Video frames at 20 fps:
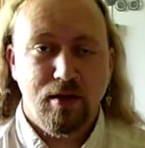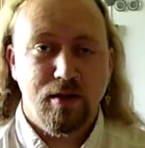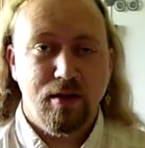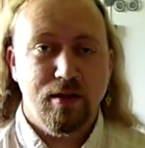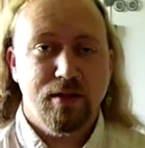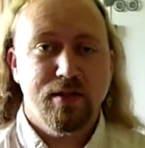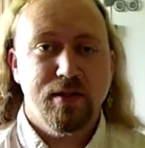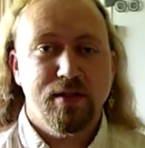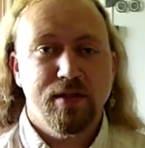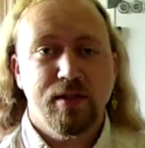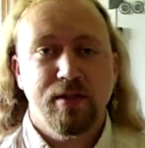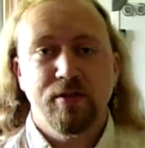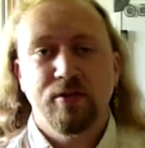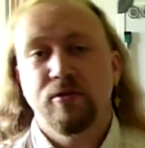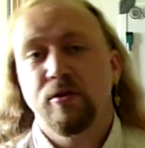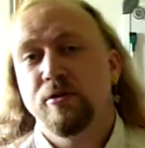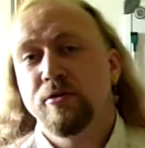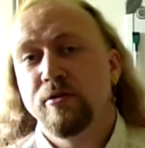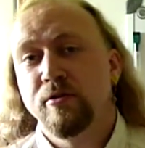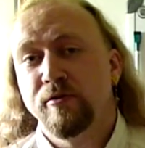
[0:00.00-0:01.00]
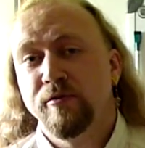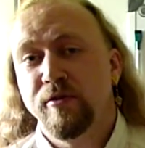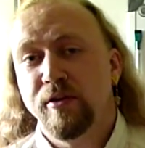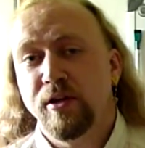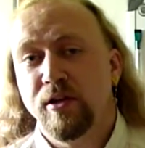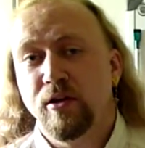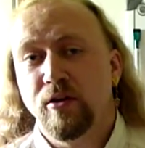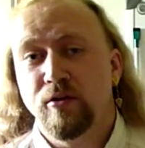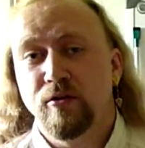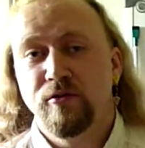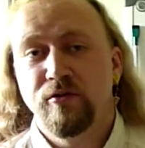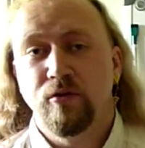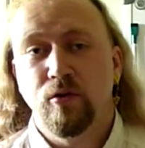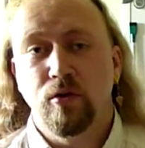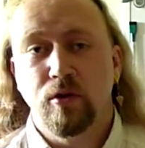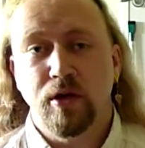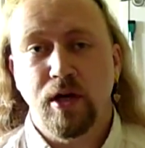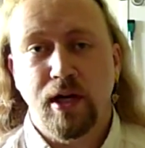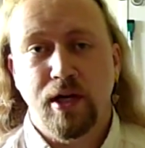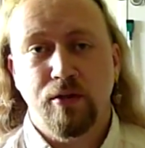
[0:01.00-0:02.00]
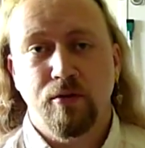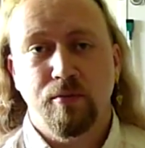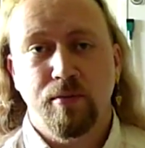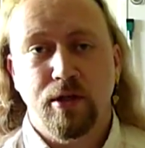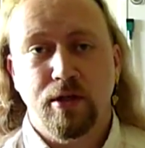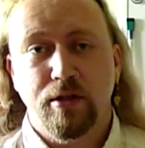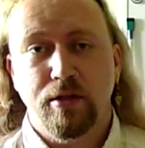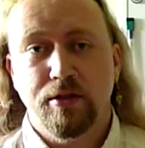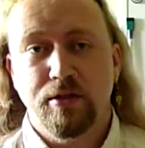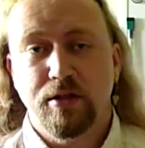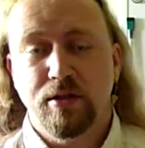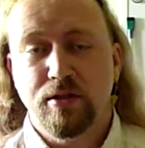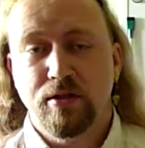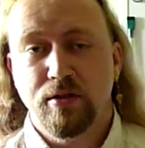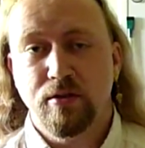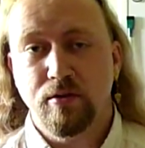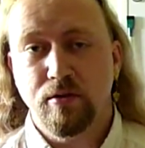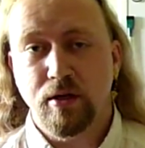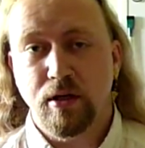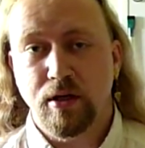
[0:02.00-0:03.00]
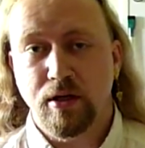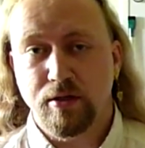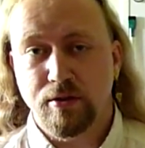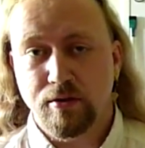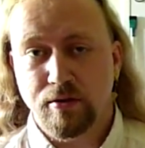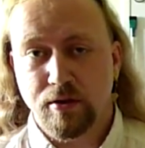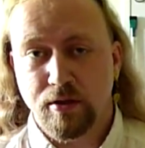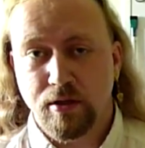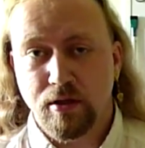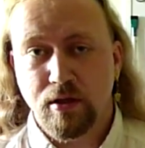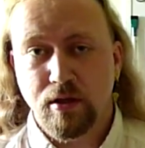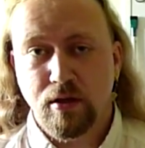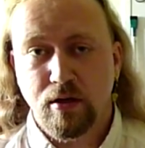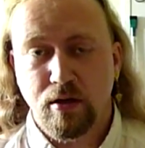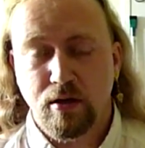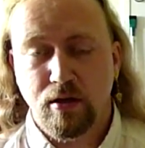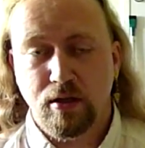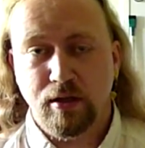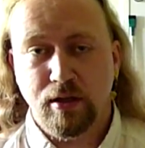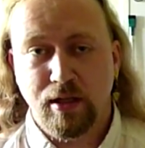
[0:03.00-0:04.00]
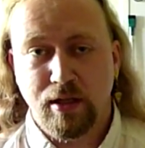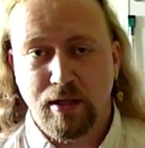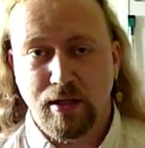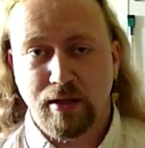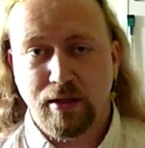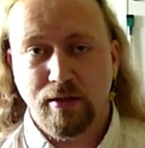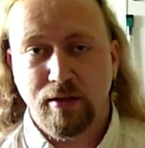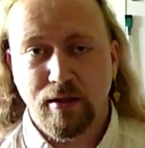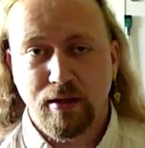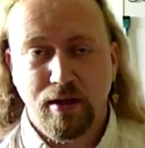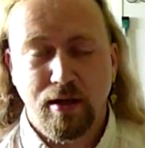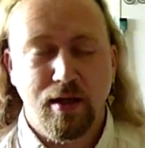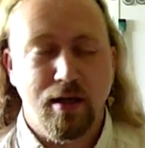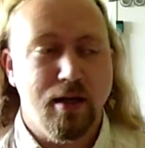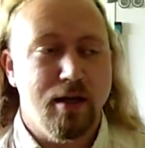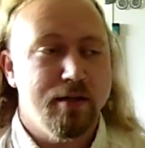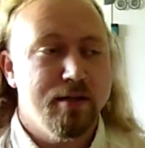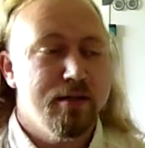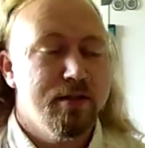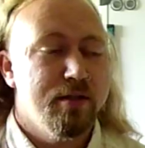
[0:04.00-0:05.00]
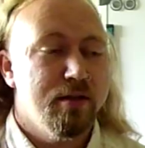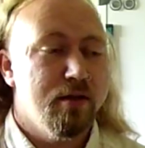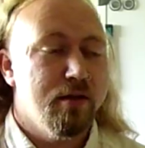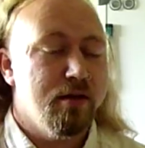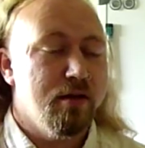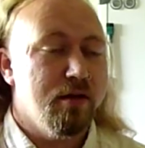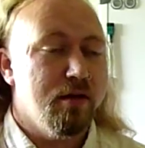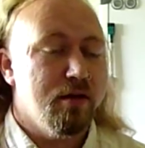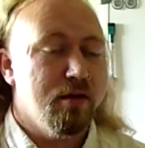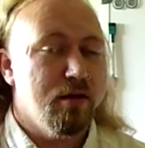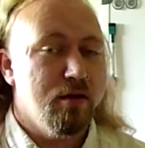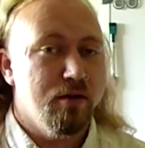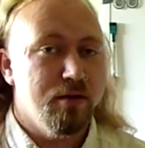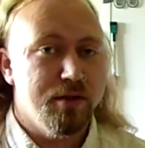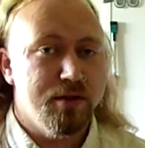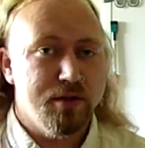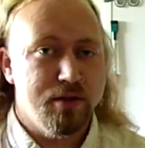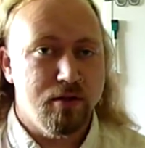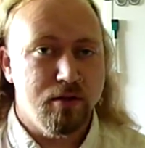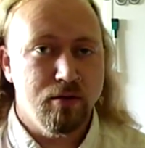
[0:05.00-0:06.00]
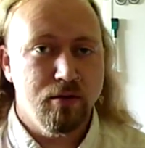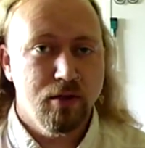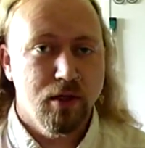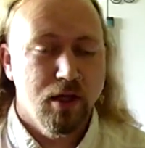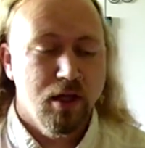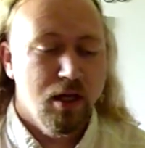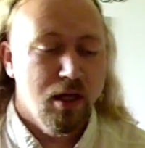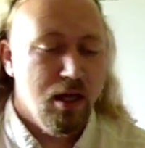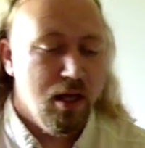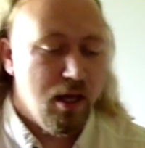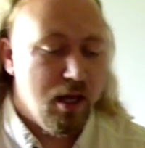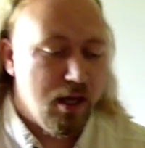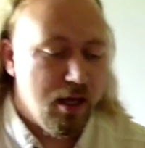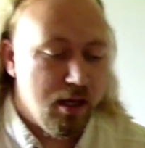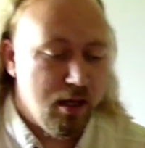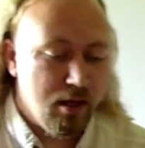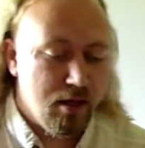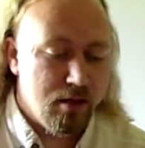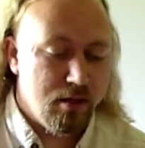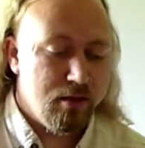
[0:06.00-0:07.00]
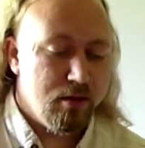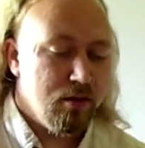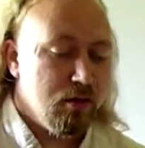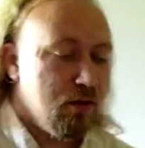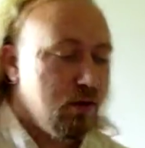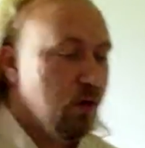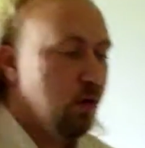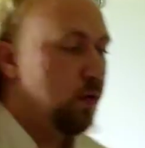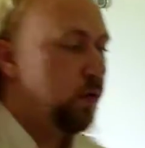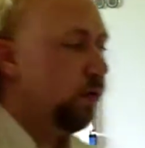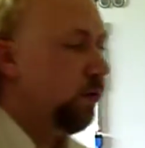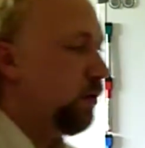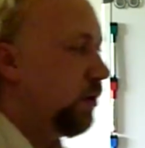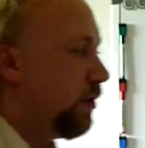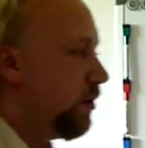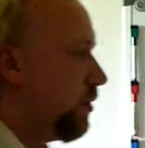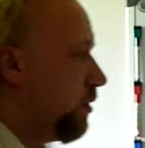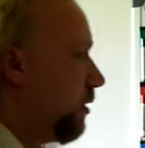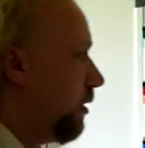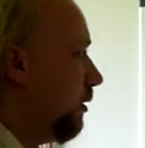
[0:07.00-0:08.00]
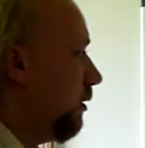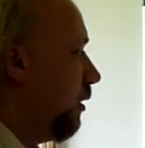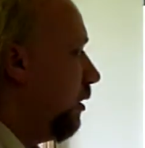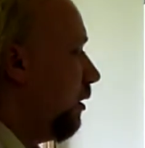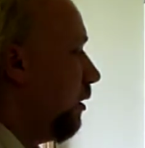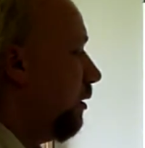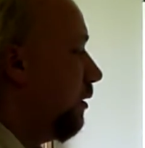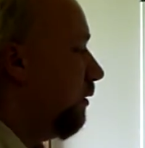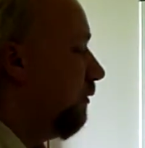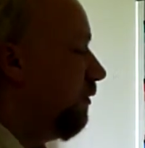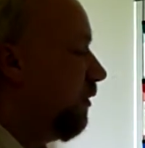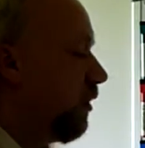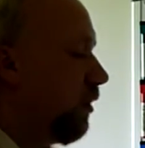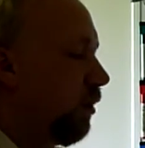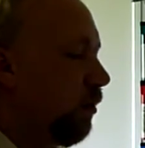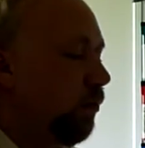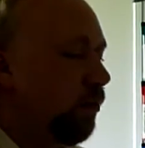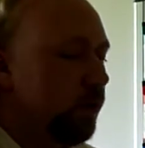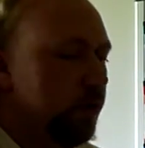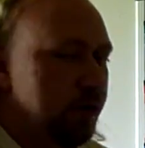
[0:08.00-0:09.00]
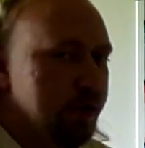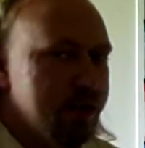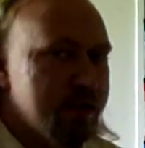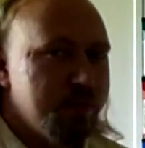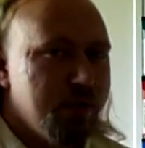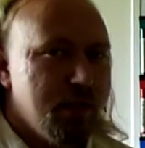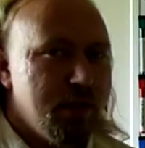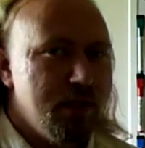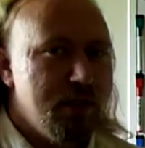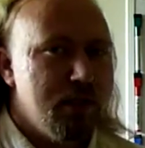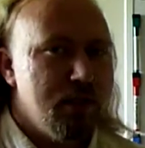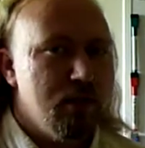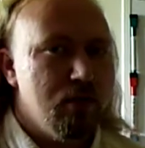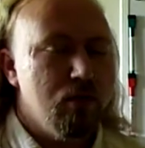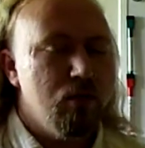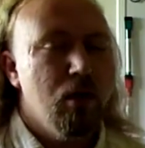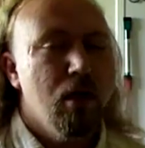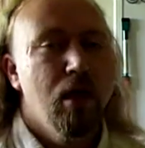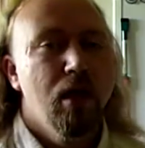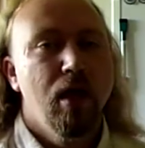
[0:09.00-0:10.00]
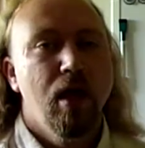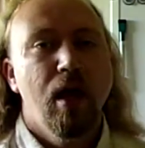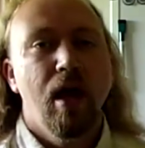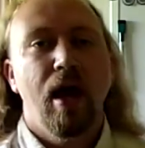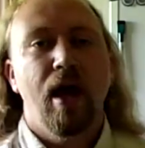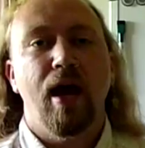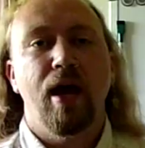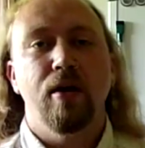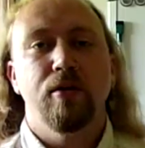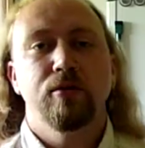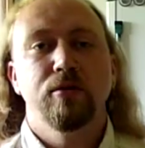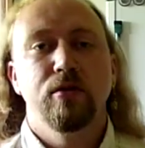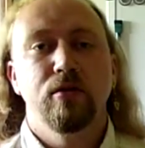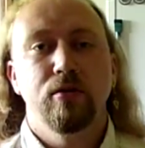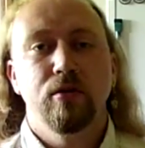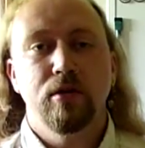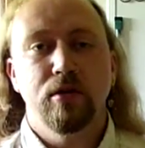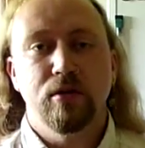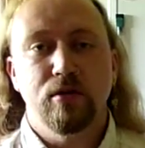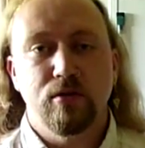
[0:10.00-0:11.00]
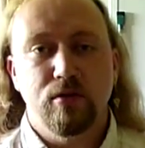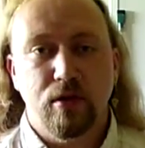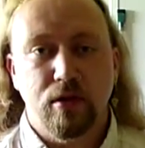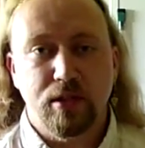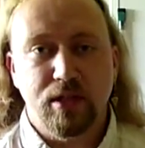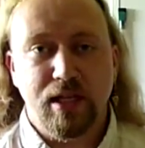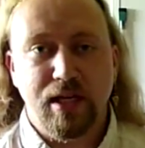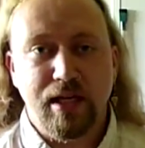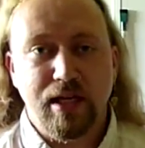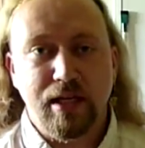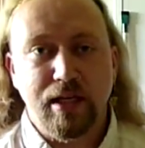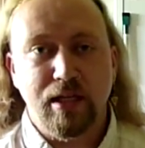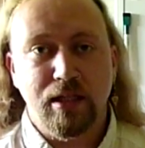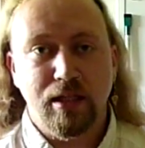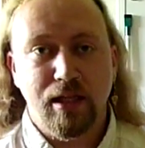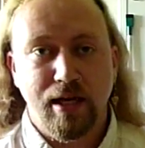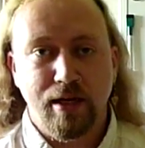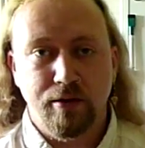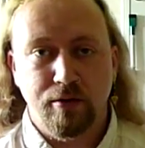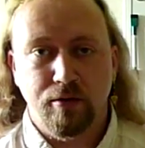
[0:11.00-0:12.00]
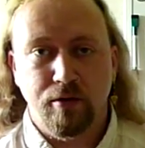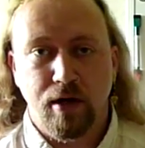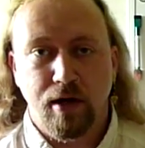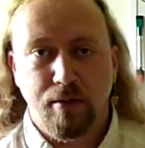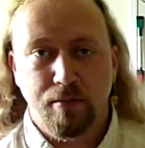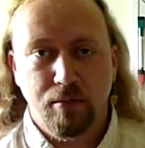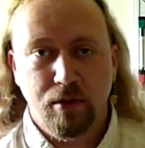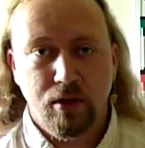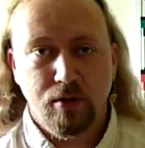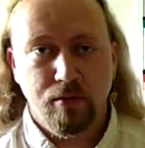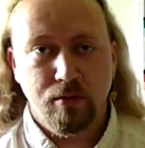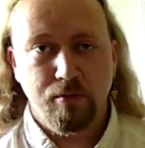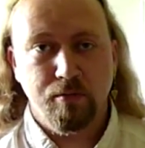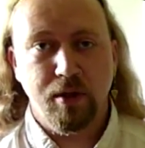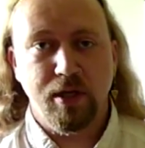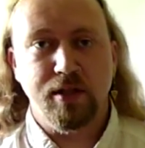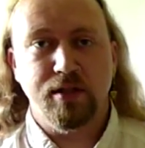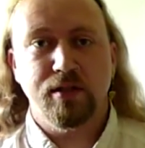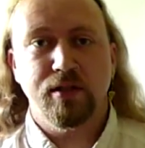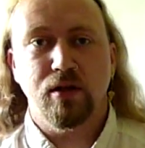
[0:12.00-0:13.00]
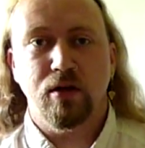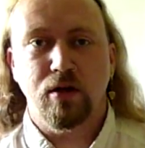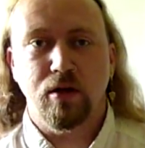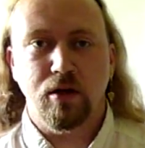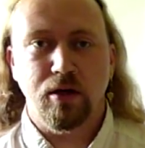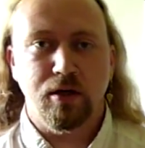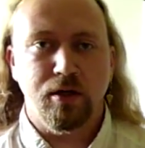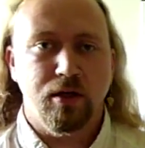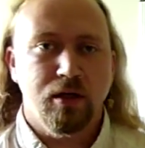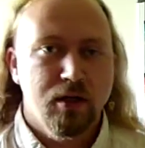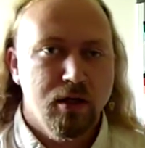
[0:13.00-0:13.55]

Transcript: this is an instructional video for Anthropology 200 online at OSU. And this video will explain to you how to construct a cladogram based on